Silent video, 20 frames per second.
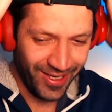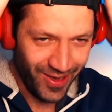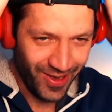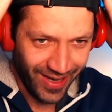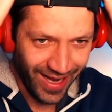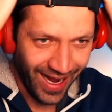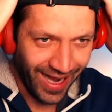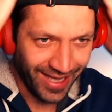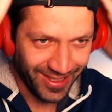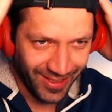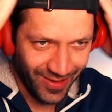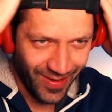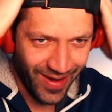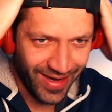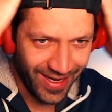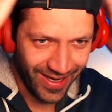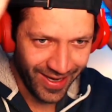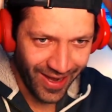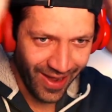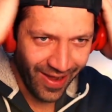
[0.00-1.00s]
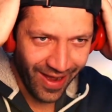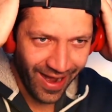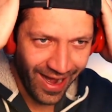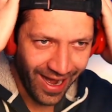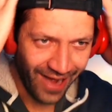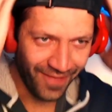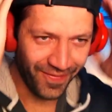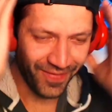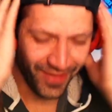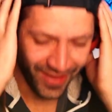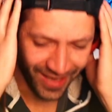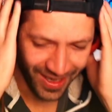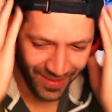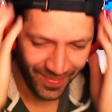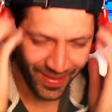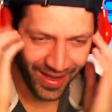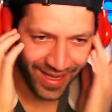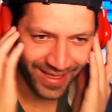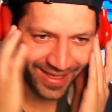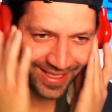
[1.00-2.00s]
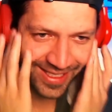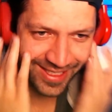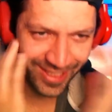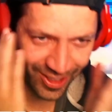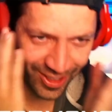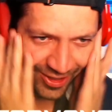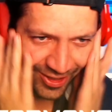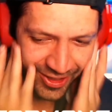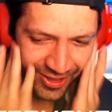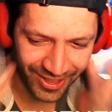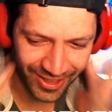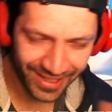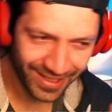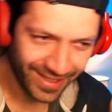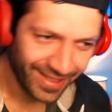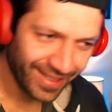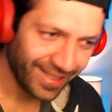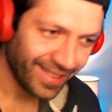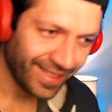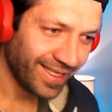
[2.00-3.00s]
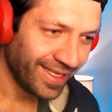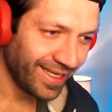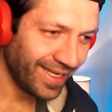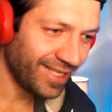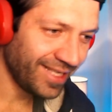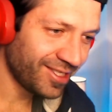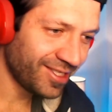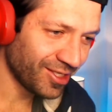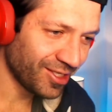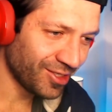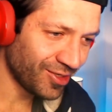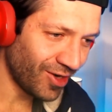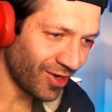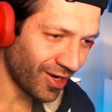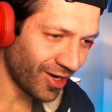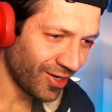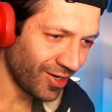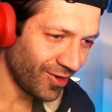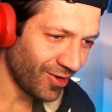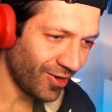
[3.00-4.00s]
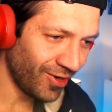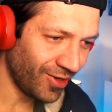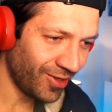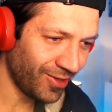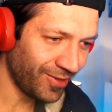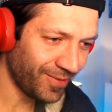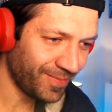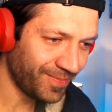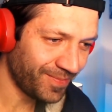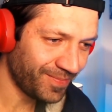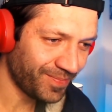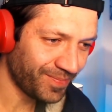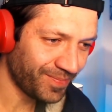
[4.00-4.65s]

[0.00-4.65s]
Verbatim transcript: You guys already know how I feel about this girl. Let's just rock and roll.